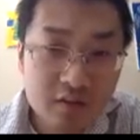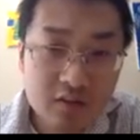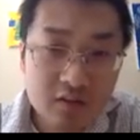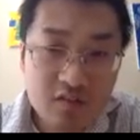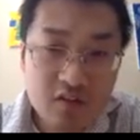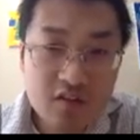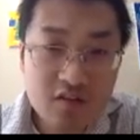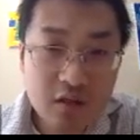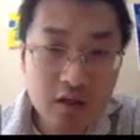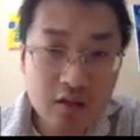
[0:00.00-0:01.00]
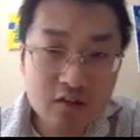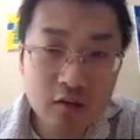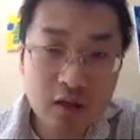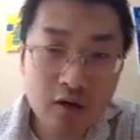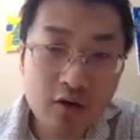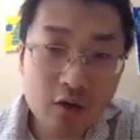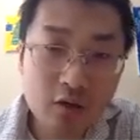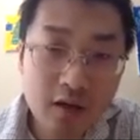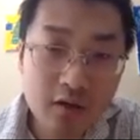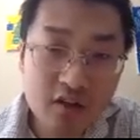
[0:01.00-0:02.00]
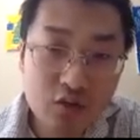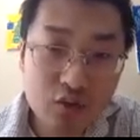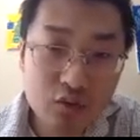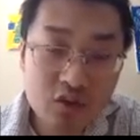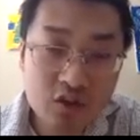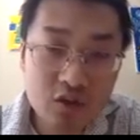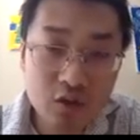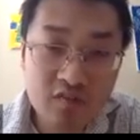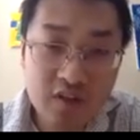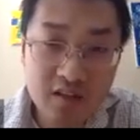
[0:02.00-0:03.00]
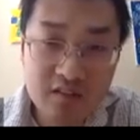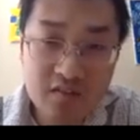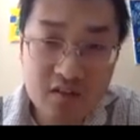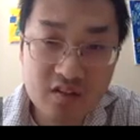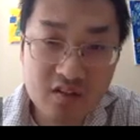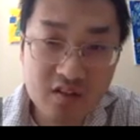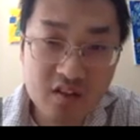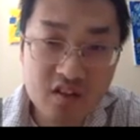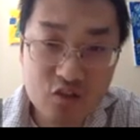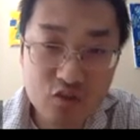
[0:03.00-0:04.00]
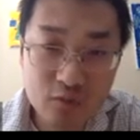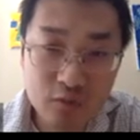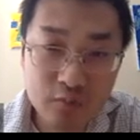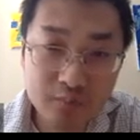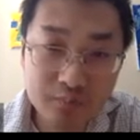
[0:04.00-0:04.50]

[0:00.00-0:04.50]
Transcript: So this is, so our goal now is to show that this is integrable.